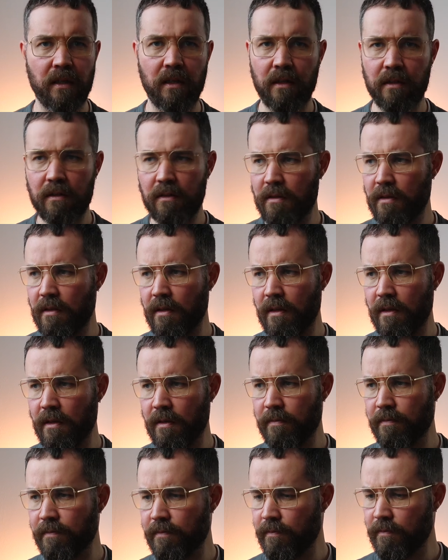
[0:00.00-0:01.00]
let's
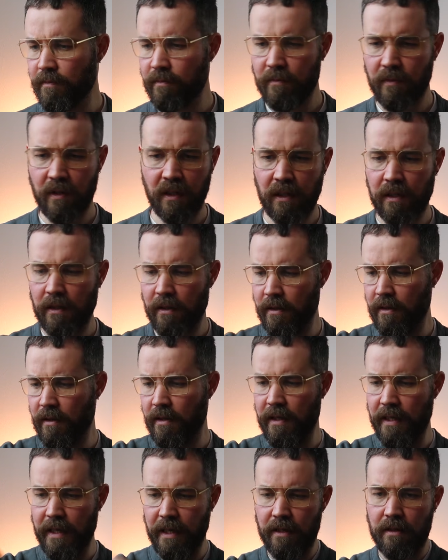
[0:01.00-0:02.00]
clear the
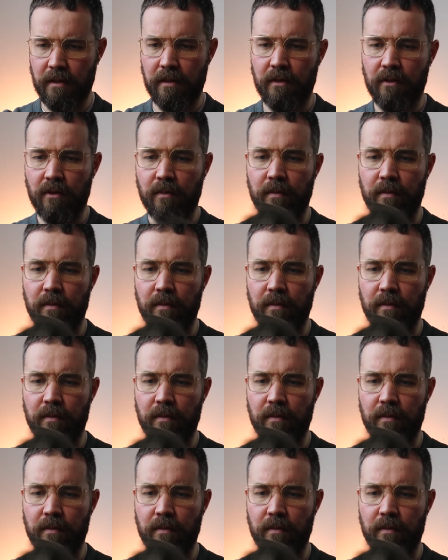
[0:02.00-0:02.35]
decks a little